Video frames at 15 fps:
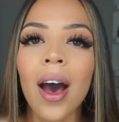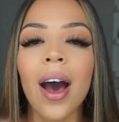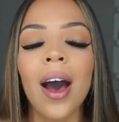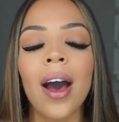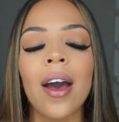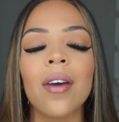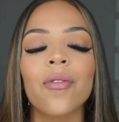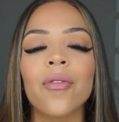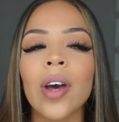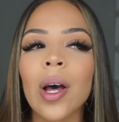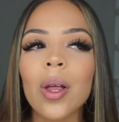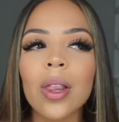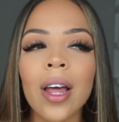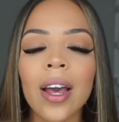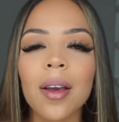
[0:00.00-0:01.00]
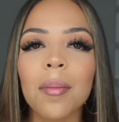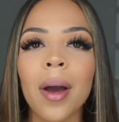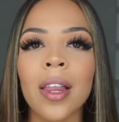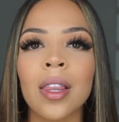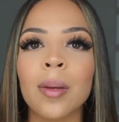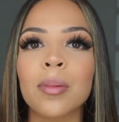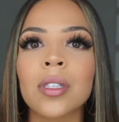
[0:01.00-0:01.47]
I felt like
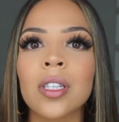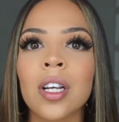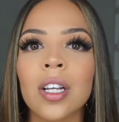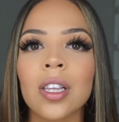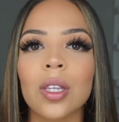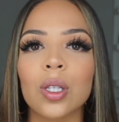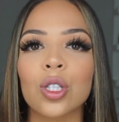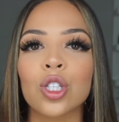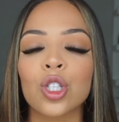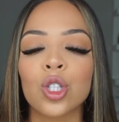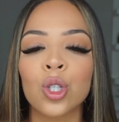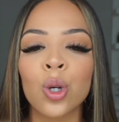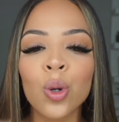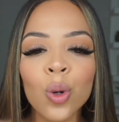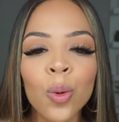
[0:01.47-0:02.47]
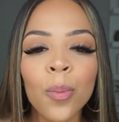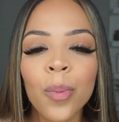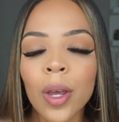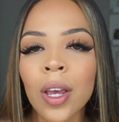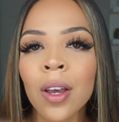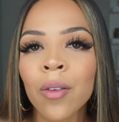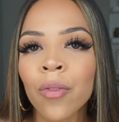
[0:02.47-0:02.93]
my lips looked too
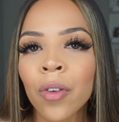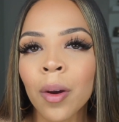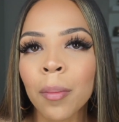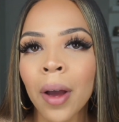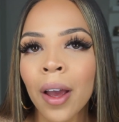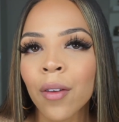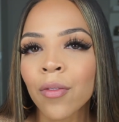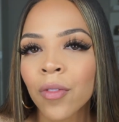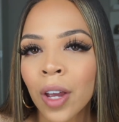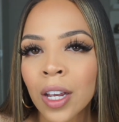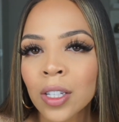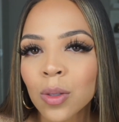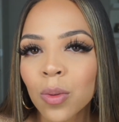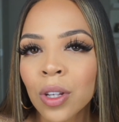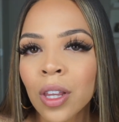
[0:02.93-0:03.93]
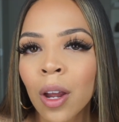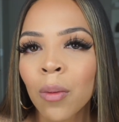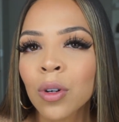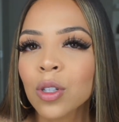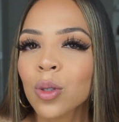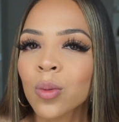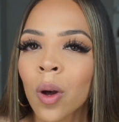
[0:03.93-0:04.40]
big for my face when they
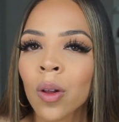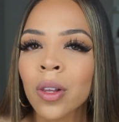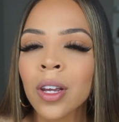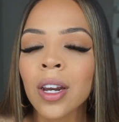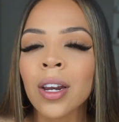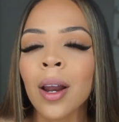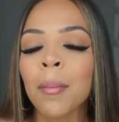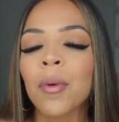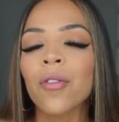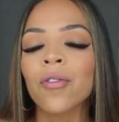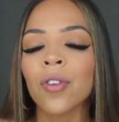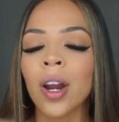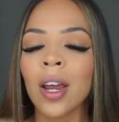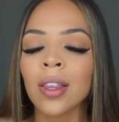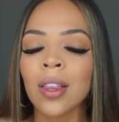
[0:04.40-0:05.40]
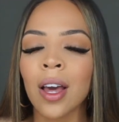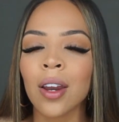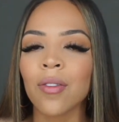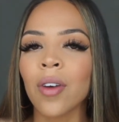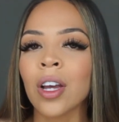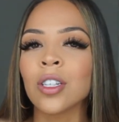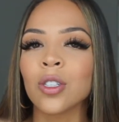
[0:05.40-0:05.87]
were swollen and I'm afraid that
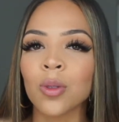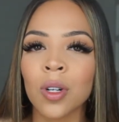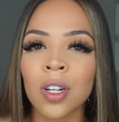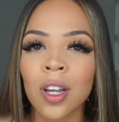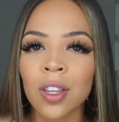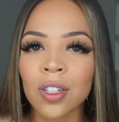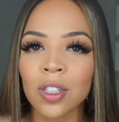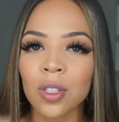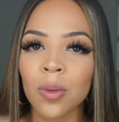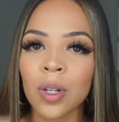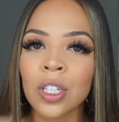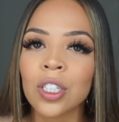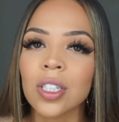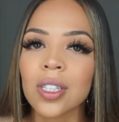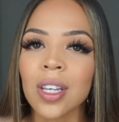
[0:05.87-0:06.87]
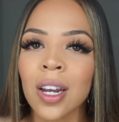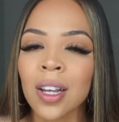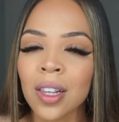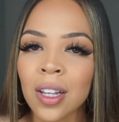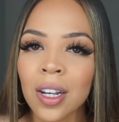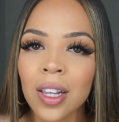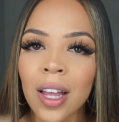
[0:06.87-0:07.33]
if I do another syringe it's
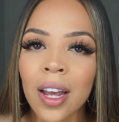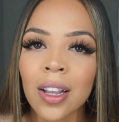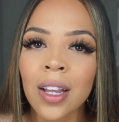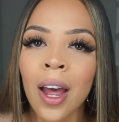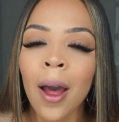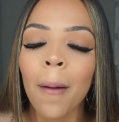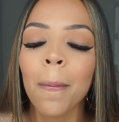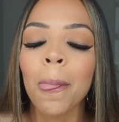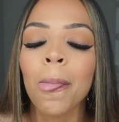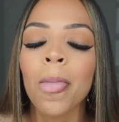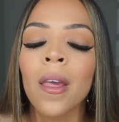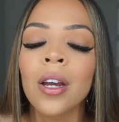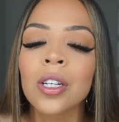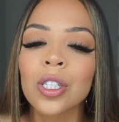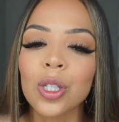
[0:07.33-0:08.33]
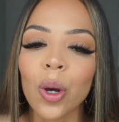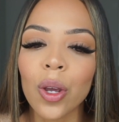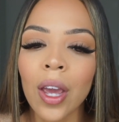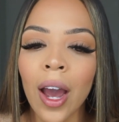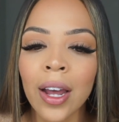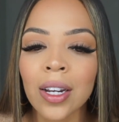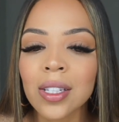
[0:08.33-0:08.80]
gonna look like that so
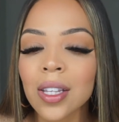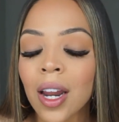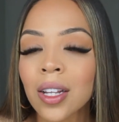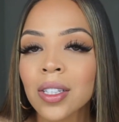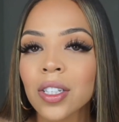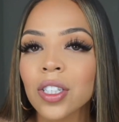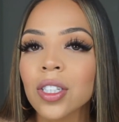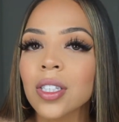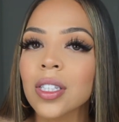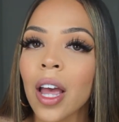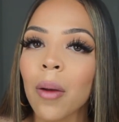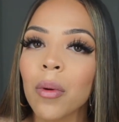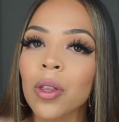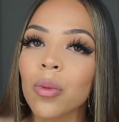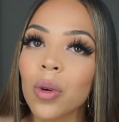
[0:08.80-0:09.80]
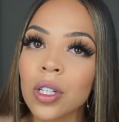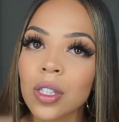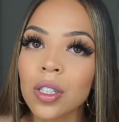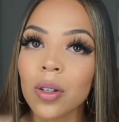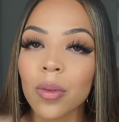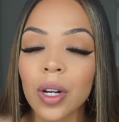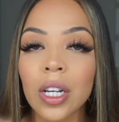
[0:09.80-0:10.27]
yeah I decided to just stay with one
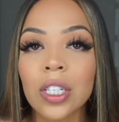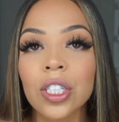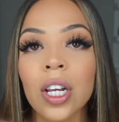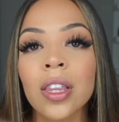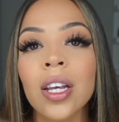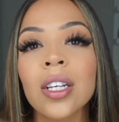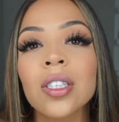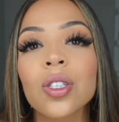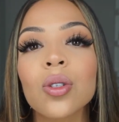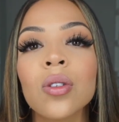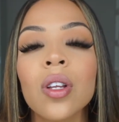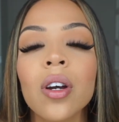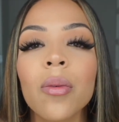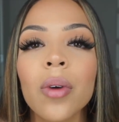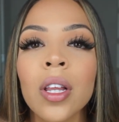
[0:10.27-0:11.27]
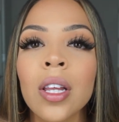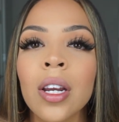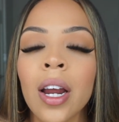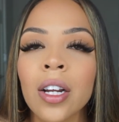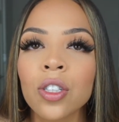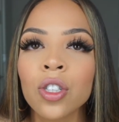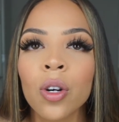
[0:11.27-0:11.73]
syringe and they do look really
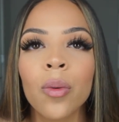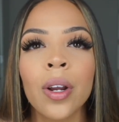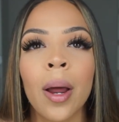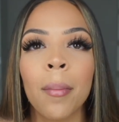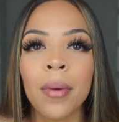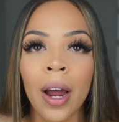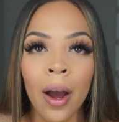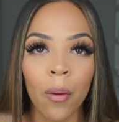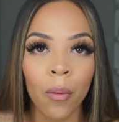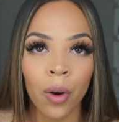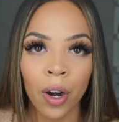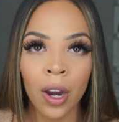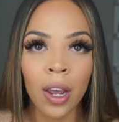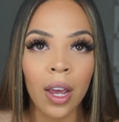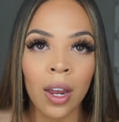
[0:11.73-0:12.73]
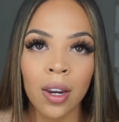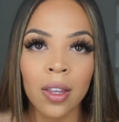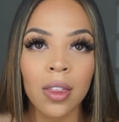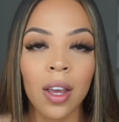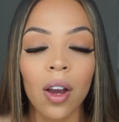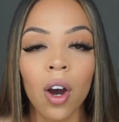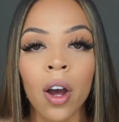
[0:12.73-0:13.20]
natural when I'm not wearing
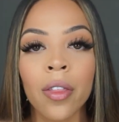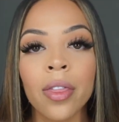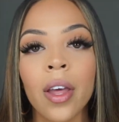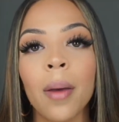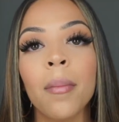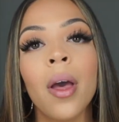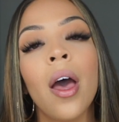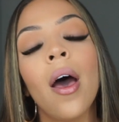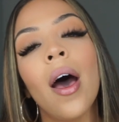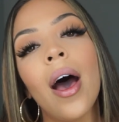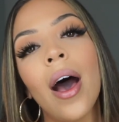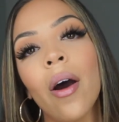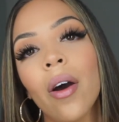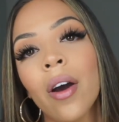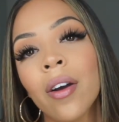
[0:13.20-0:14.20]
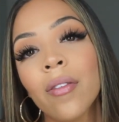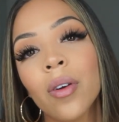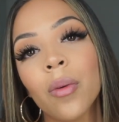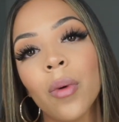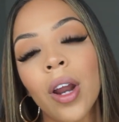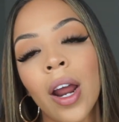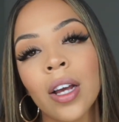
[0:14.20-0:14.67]
anything on them however
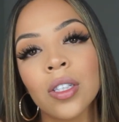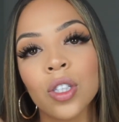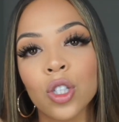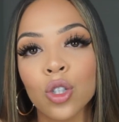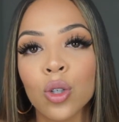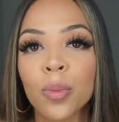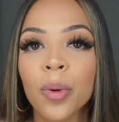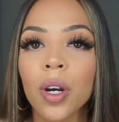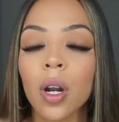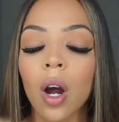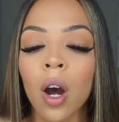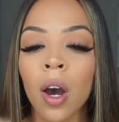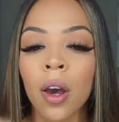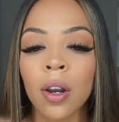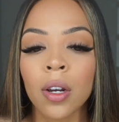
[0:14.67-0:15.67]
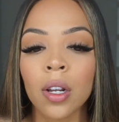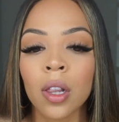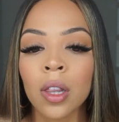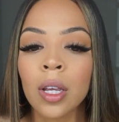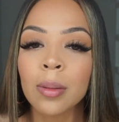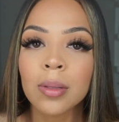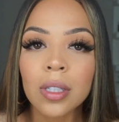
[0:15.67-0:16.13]
when I do put on
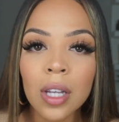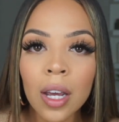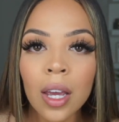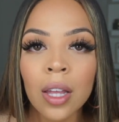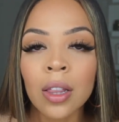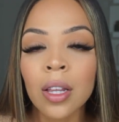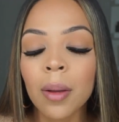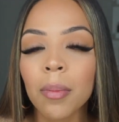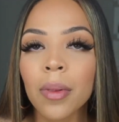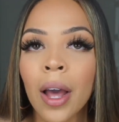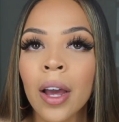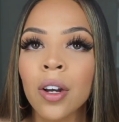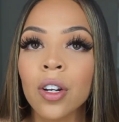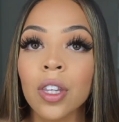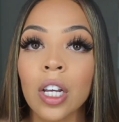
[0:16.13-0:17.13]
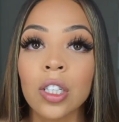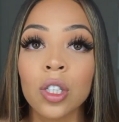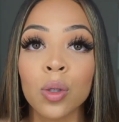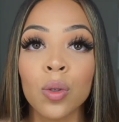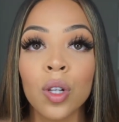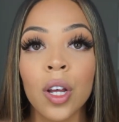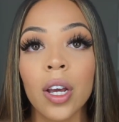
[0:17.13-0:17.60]
lipstick and lip liner they
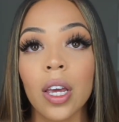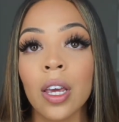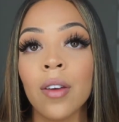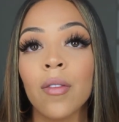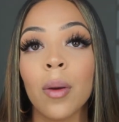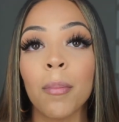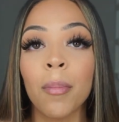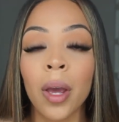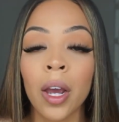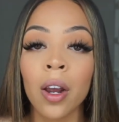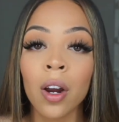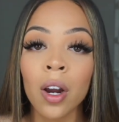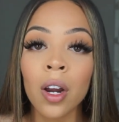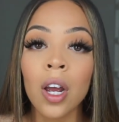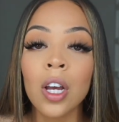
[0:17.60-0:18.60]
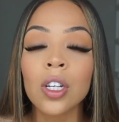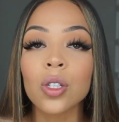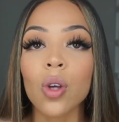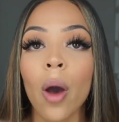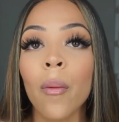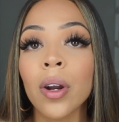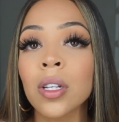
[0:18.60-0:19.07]
do look even bigger
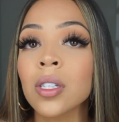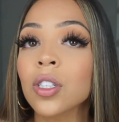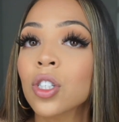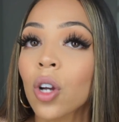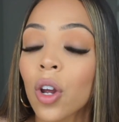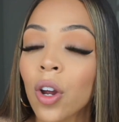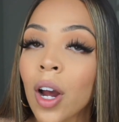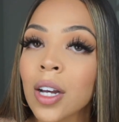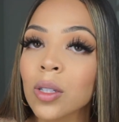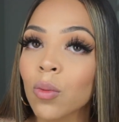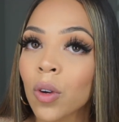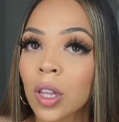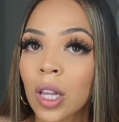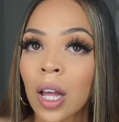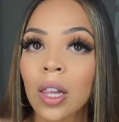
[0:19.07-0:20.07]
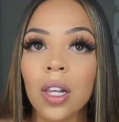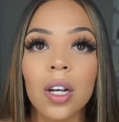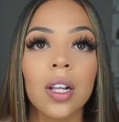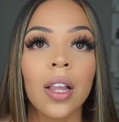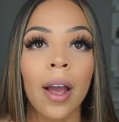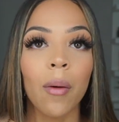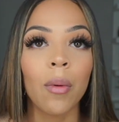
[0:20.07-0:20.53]
so I wanted to show you guys what they
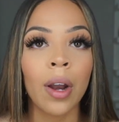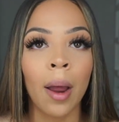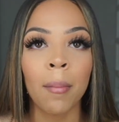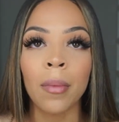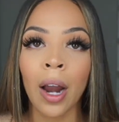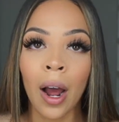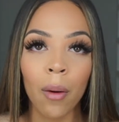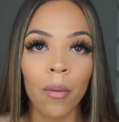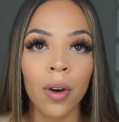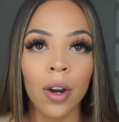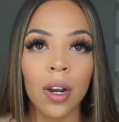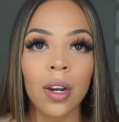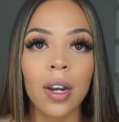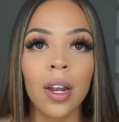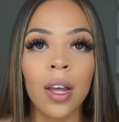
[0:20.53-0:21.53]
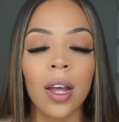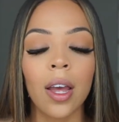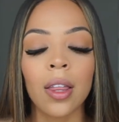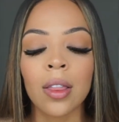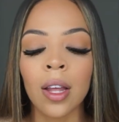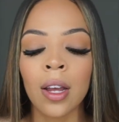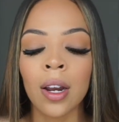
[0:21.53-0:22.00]
look like when I'm not wearing it
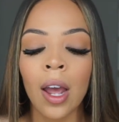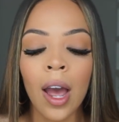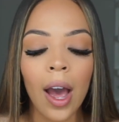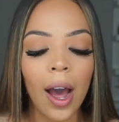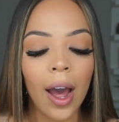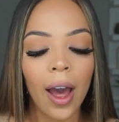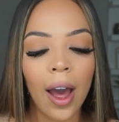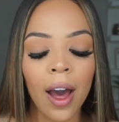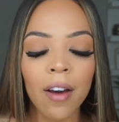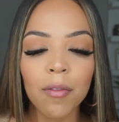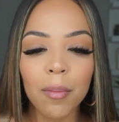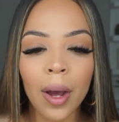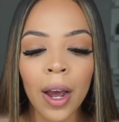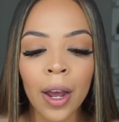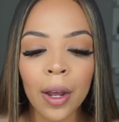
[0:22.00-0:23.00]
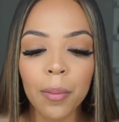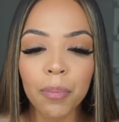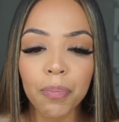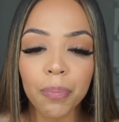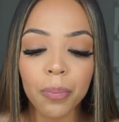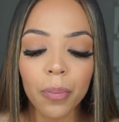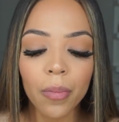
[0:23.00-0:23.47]
and then I have my
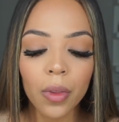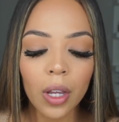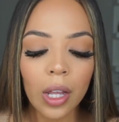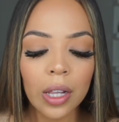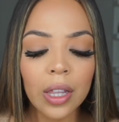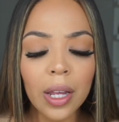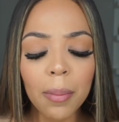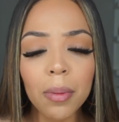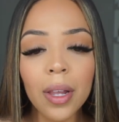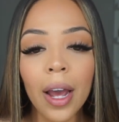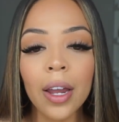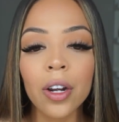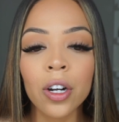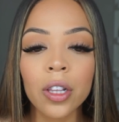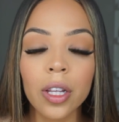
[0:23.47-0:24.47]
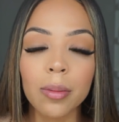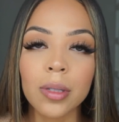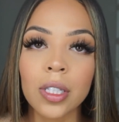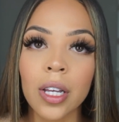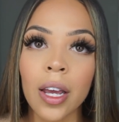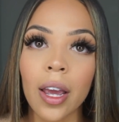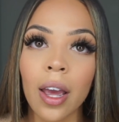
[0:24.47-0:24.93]
lip liner
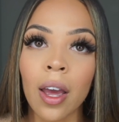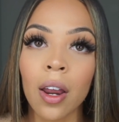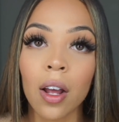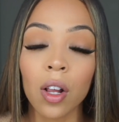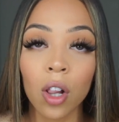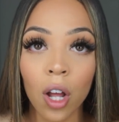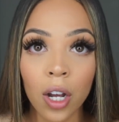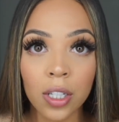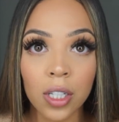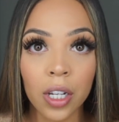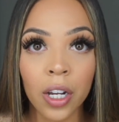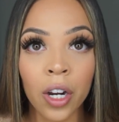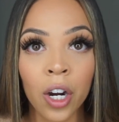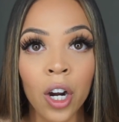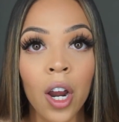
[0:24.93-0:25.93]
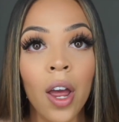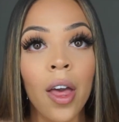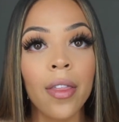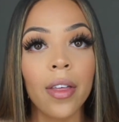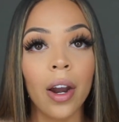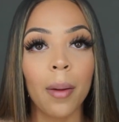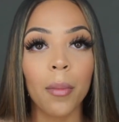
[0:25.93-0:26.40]
lipstick and gloss here
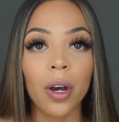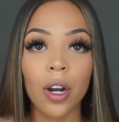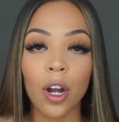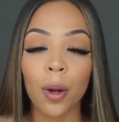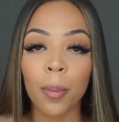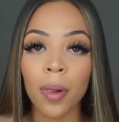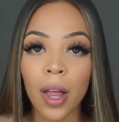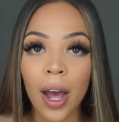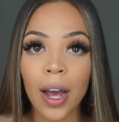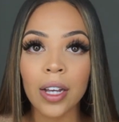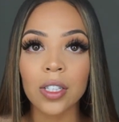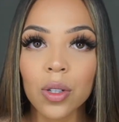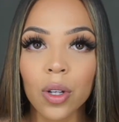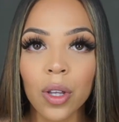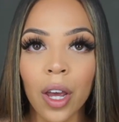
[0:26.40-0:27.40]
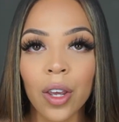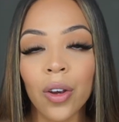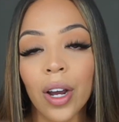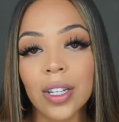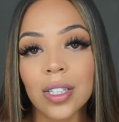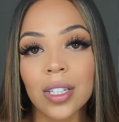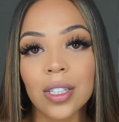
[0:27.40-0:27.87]
that I'm gonna apply so that you
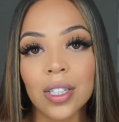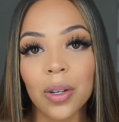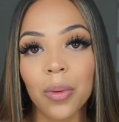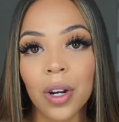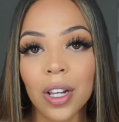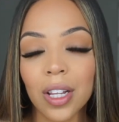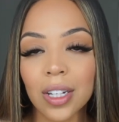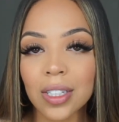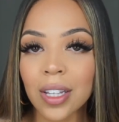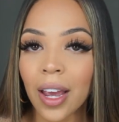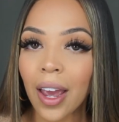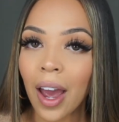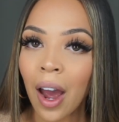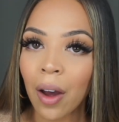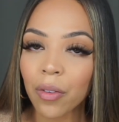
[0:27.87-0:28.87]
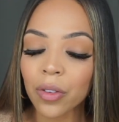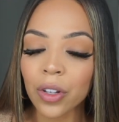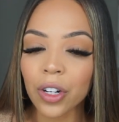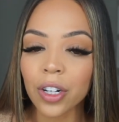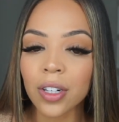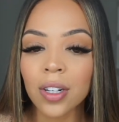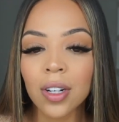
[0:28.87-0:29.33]
guys can see what it looks like
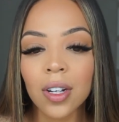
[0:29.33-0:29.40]
after